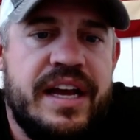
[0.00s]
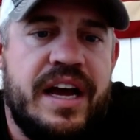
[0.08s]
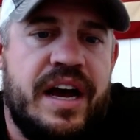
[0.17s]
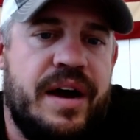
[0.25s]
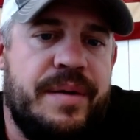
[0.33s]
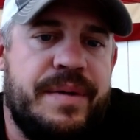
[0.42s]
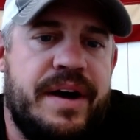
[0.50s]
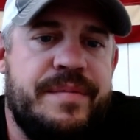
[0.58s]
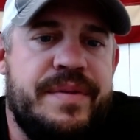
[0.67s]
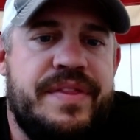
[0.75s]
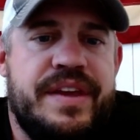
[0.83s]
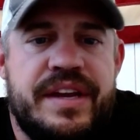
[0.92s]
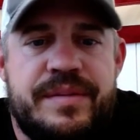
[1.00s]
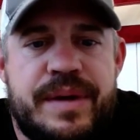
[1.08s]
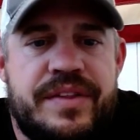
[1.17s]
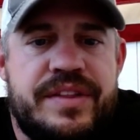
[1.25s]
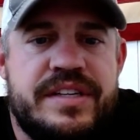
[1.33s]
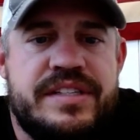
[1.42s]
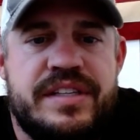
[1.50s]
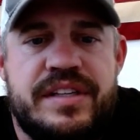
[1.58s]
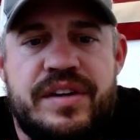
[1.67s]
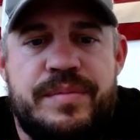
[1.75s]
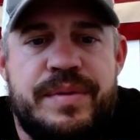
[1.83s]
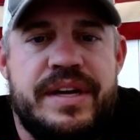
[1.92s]
I've been thinking about this a
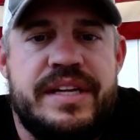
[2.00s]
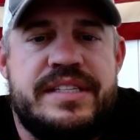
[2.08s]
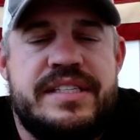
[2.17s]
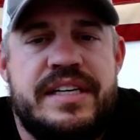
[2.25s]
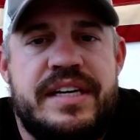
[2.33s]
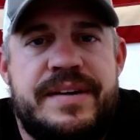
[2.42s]
little bit